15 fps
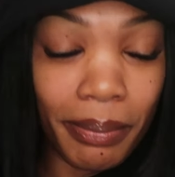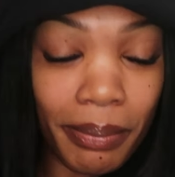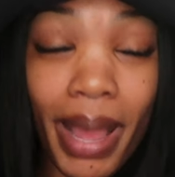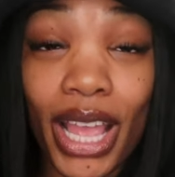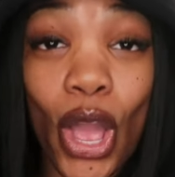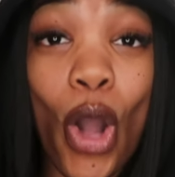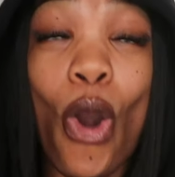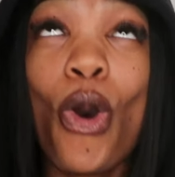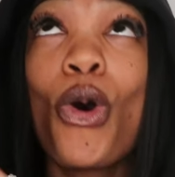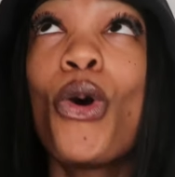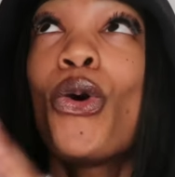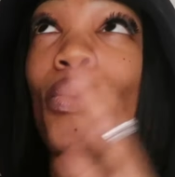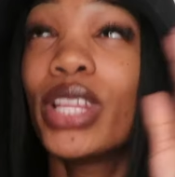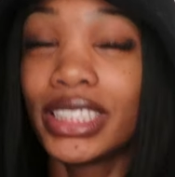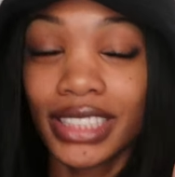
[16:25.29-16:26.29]
My
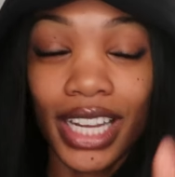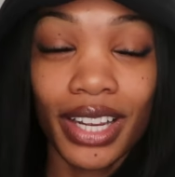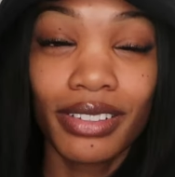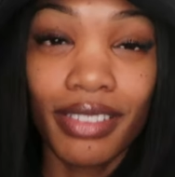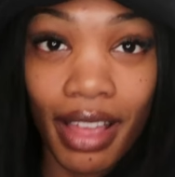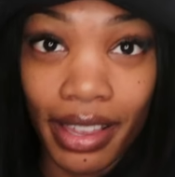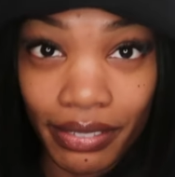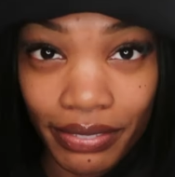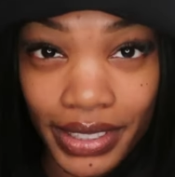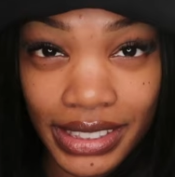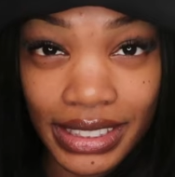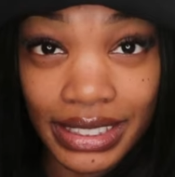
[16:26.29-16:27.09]
whole entire life is a